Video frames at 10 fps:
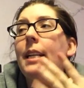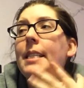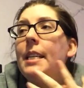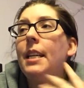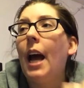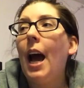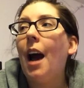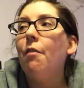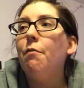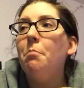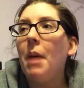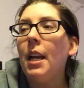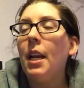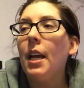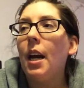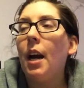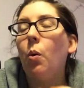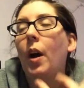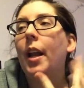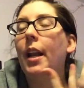didn't have
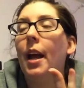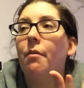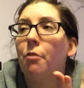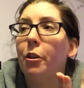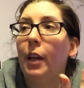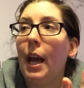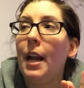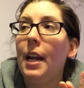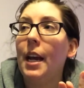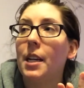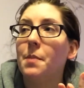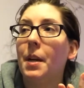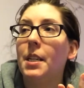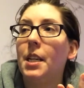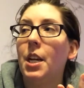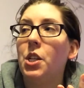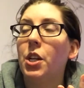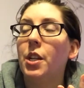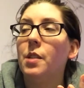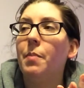really any
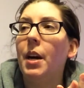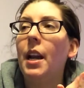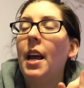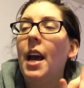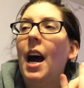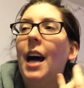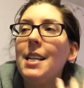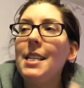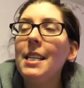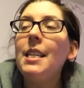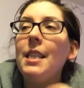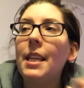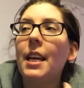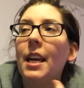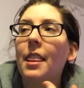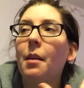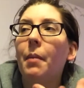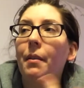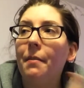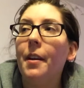expectations, but I did think that
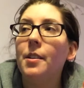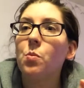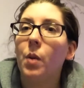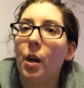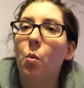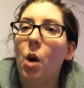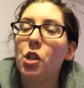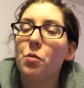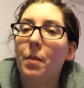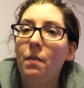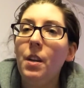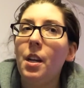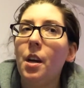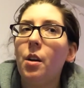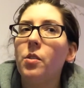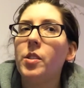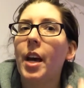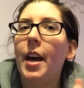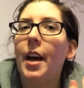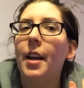my friends were going to watch my videos
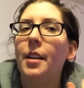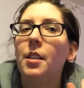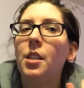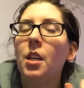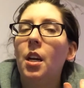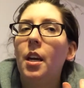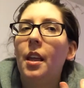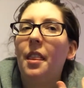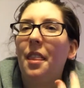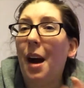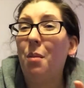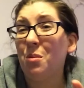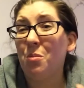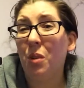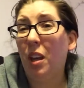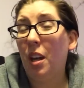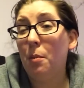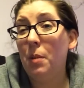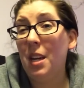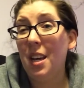and that was really going
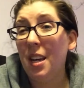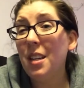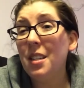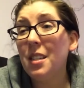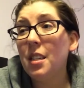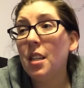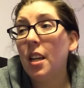to be it,